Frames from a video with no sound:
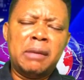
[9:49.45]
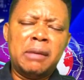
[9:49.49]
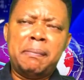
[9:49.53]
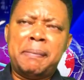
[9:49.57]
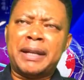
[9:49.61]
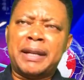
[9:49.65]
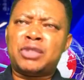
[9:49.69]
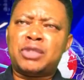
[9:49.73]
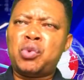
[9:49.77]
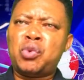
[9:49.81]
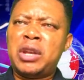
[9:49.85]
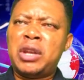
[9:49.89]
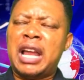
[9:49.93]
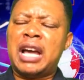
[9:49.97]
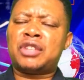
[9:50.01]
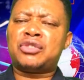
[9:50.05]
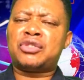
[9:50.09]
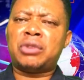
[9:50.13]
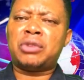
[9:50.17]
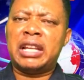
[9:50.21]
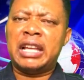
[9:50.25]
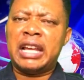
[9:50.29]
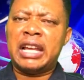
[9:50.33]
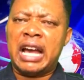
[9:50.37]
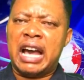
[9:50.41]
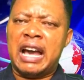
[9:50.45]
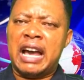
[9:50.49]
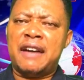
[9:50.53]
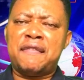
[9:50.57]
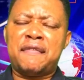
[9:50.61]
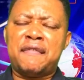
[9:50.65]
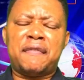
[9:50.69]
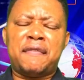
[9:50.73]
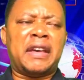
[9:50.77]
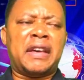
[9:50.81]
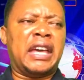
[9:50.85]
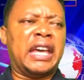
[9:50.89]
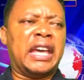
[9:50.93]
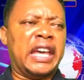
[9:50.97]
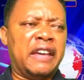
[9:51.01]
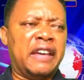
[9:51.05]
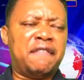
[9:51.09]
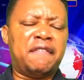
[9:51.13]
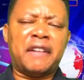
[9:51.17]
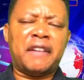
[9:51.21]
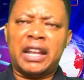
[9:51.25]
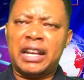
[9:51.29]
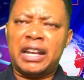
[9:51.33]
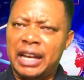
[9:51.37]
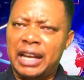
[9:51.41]
but will actually have
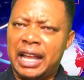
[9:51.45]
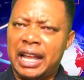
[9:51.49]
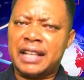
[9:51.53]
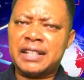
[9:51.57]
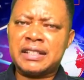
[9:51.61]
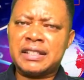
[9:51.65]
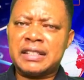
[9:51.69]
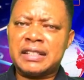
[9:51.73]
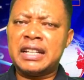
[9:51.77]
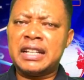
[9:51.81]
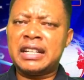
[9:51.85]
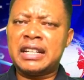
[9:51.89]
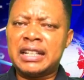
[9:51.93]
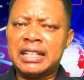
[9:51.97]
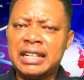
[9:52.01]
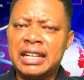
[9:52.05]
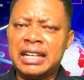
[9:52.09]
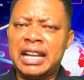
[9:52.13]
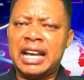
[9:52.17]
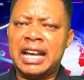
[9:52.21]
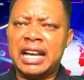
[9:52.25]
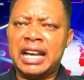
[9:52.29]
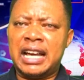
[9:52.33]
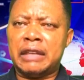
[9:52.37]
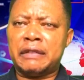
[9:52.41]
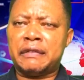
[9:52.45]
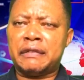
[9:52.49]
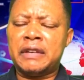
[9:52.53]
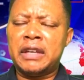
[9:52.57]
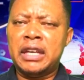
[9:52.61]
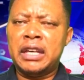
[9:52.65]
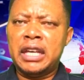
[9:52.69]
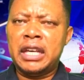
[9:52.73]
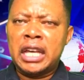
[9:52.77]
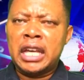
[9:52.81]
everlasting life.